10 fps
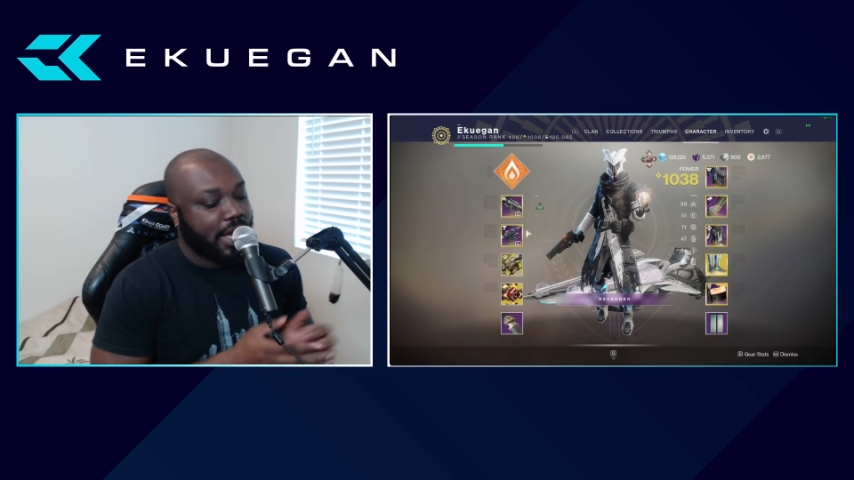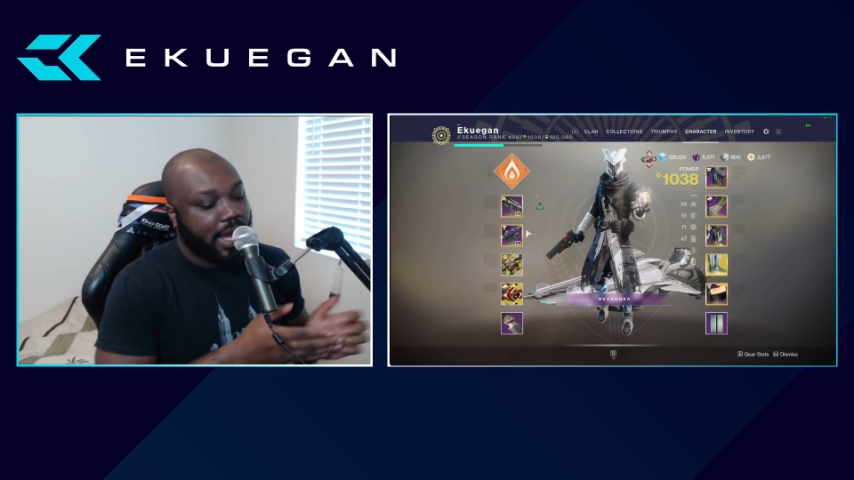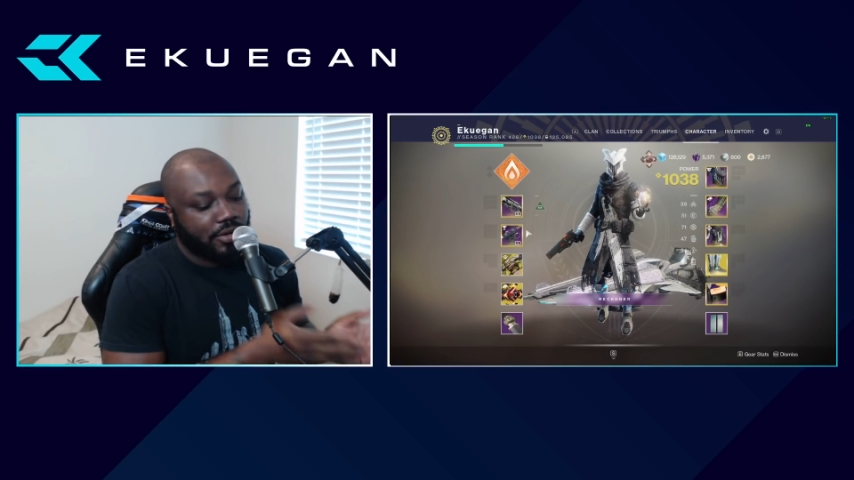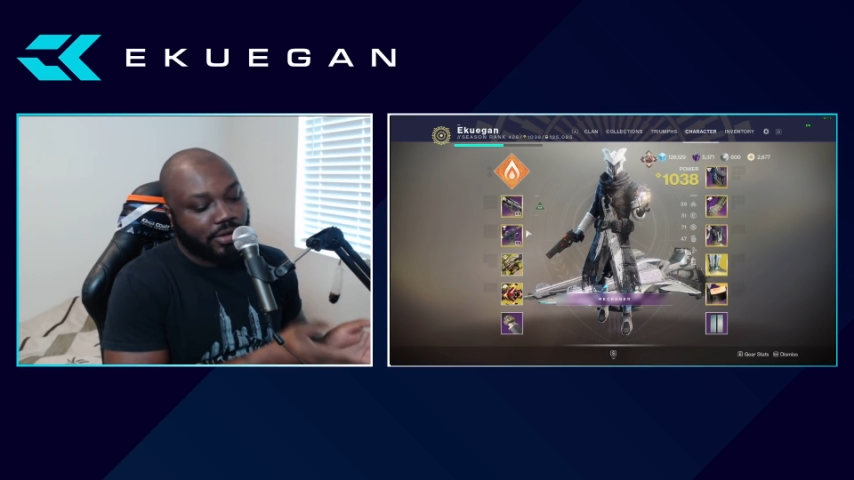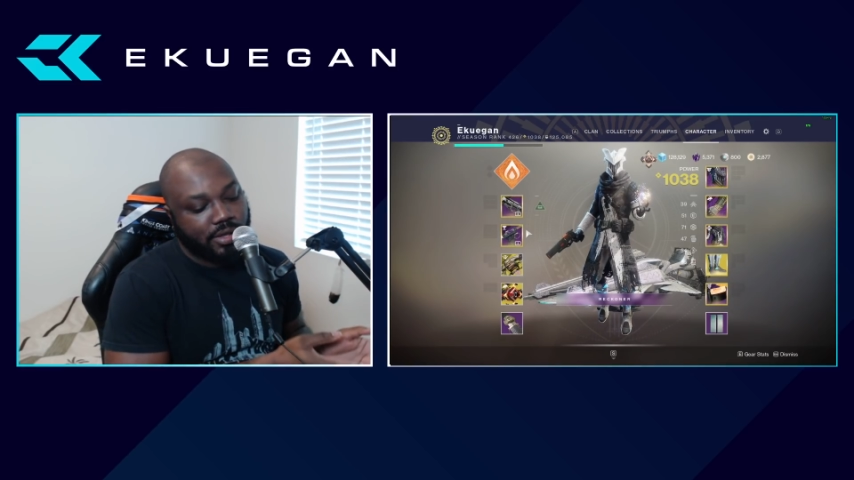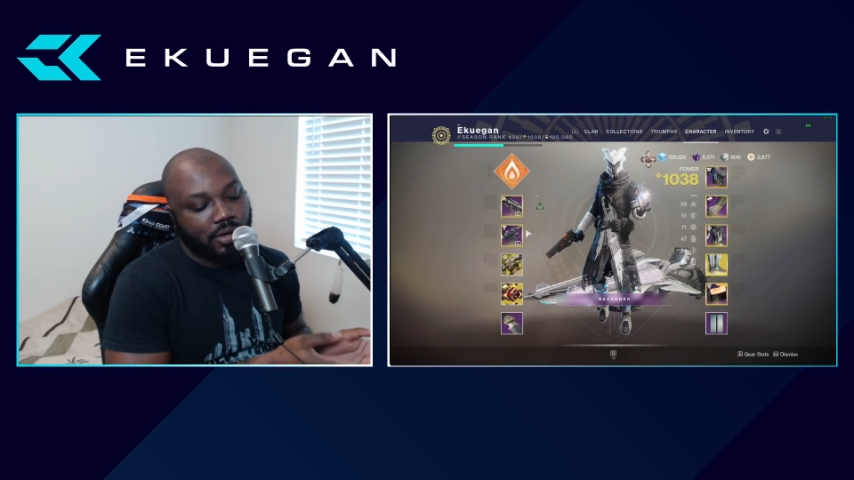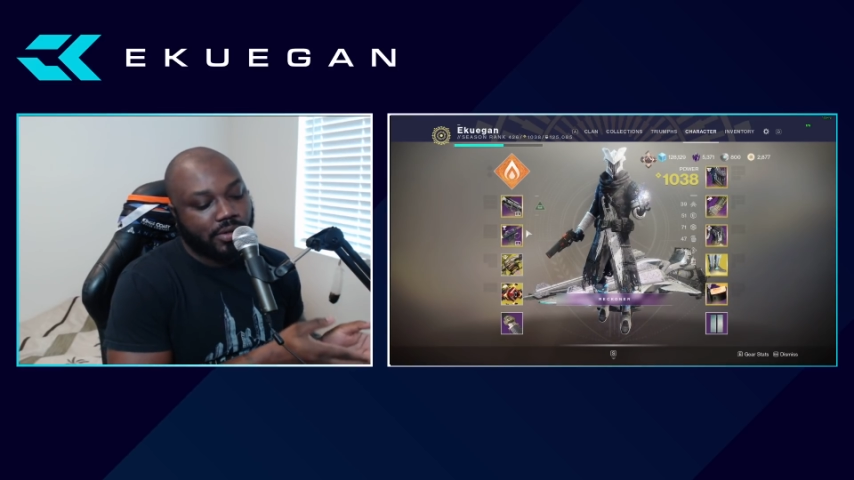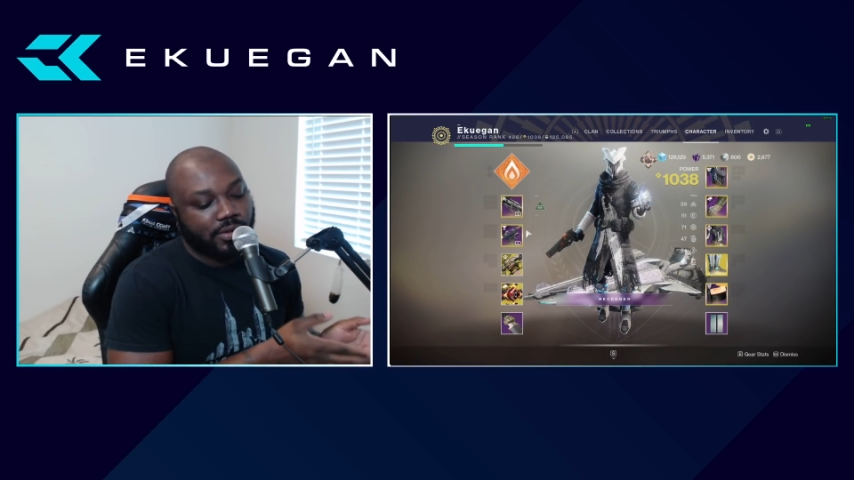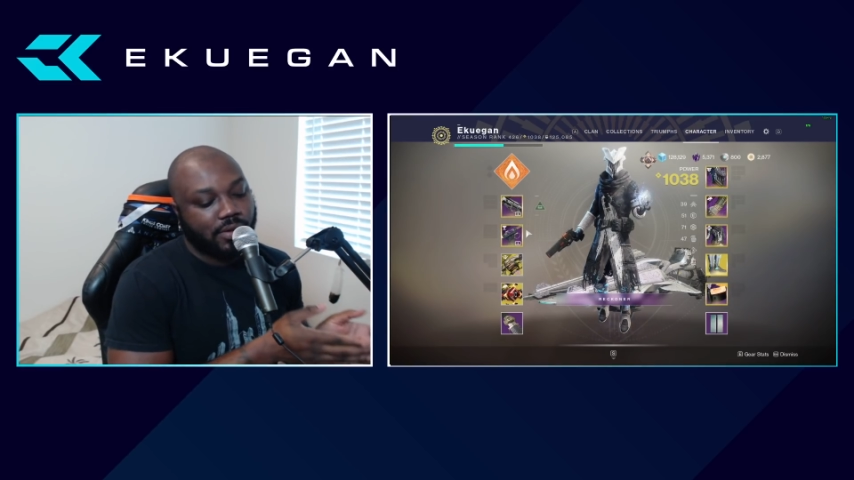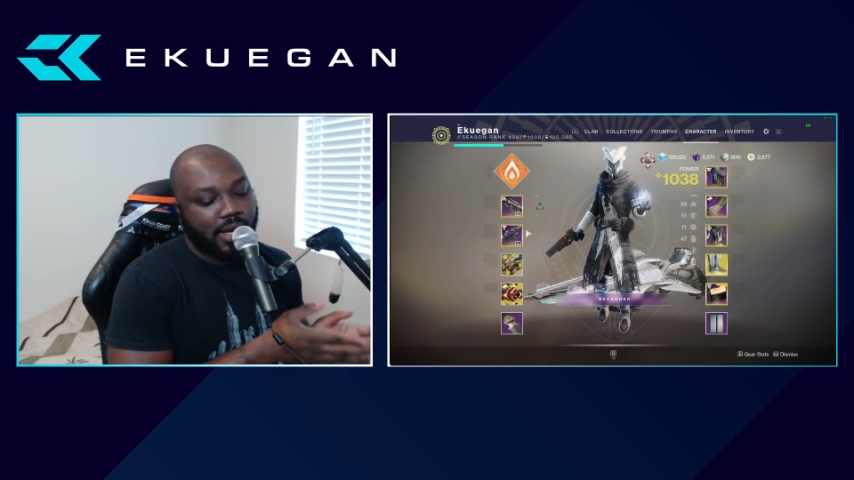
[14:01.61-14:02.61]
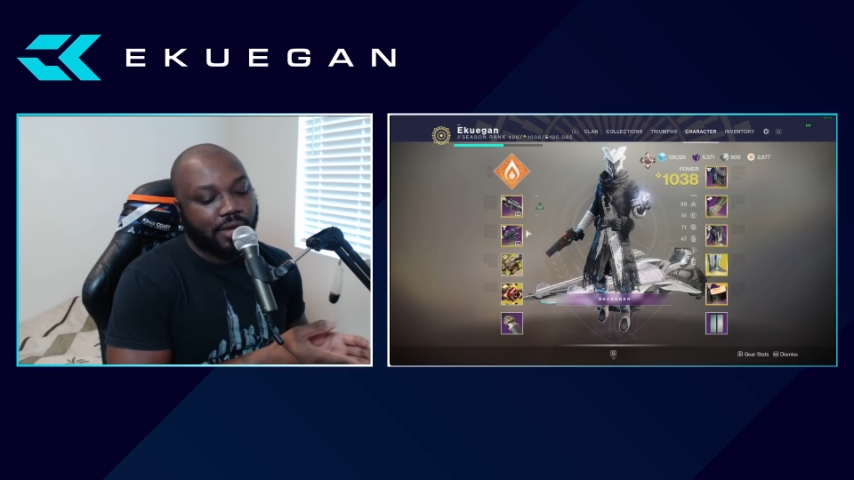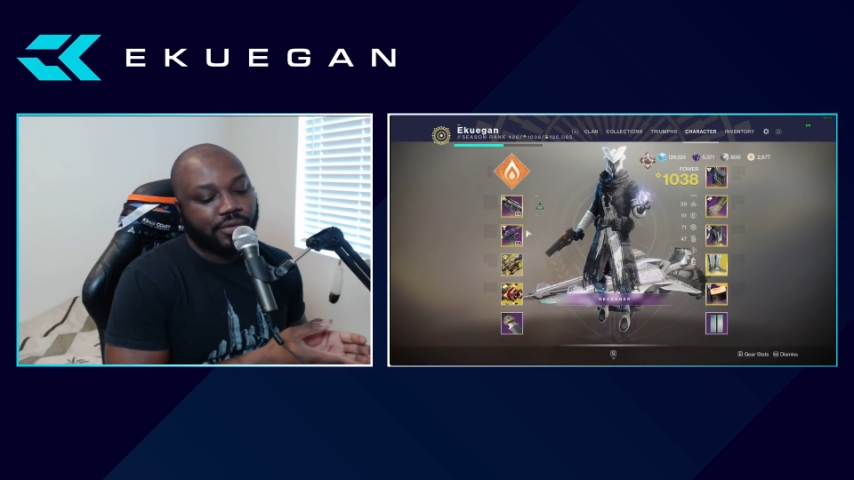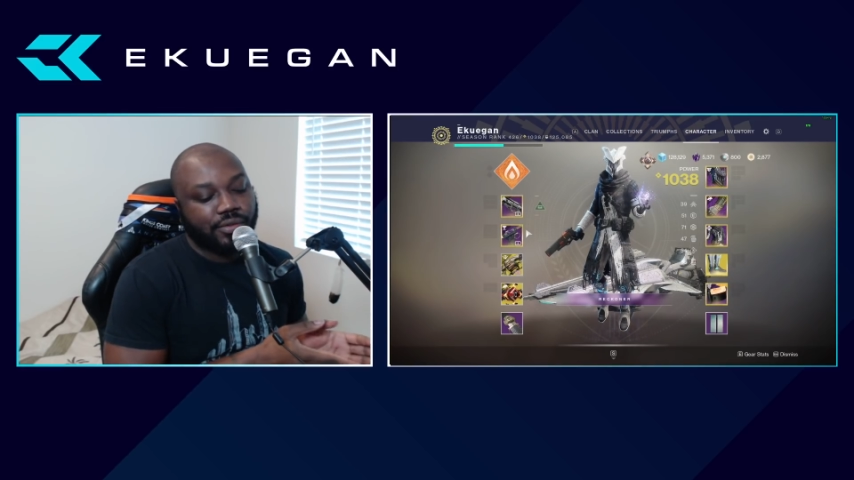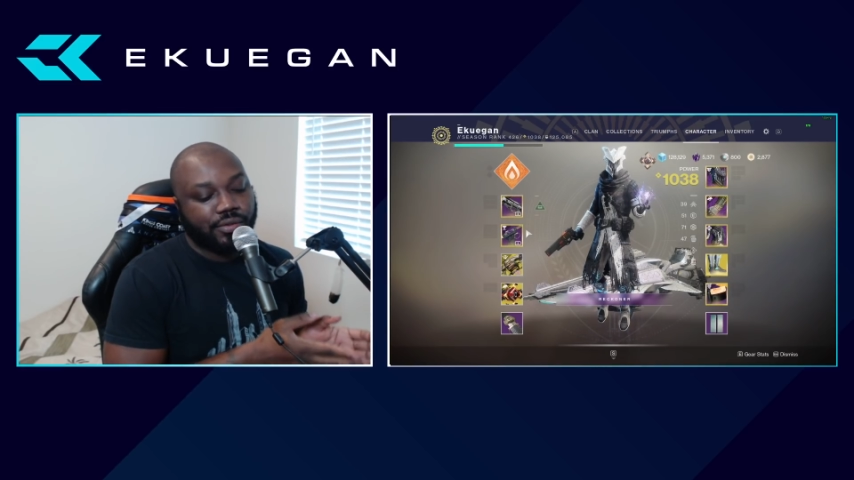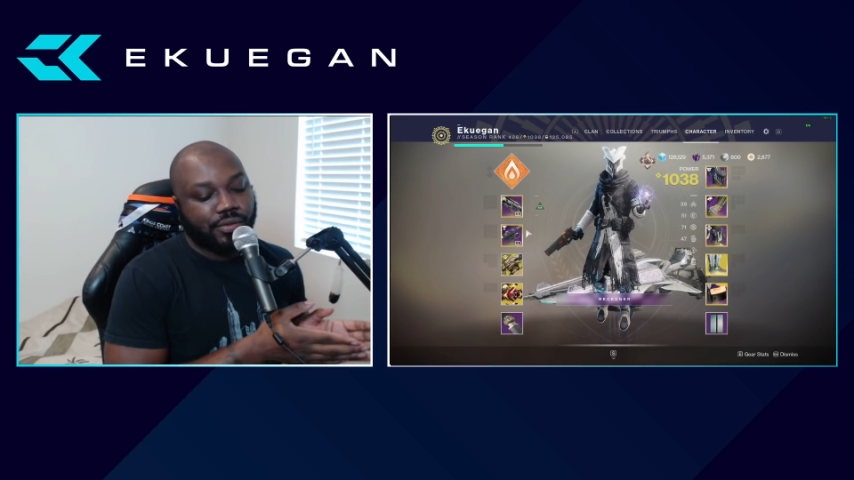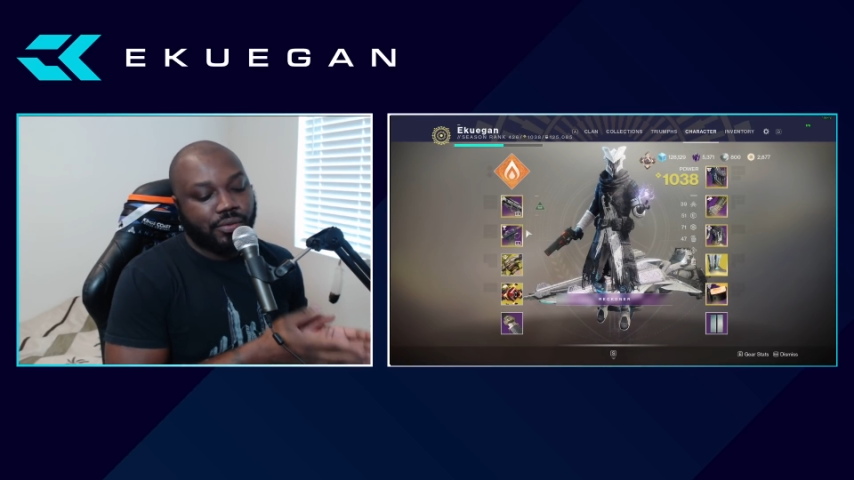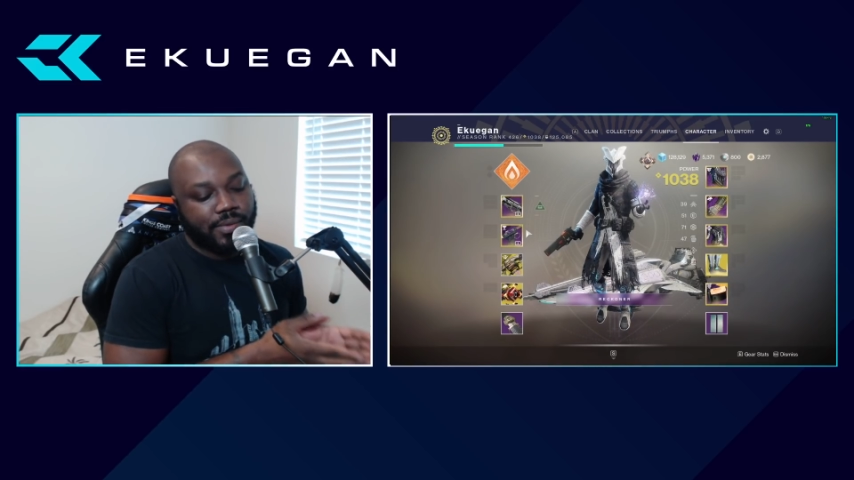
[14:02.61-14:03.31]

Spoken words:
Anarchy also allows you to do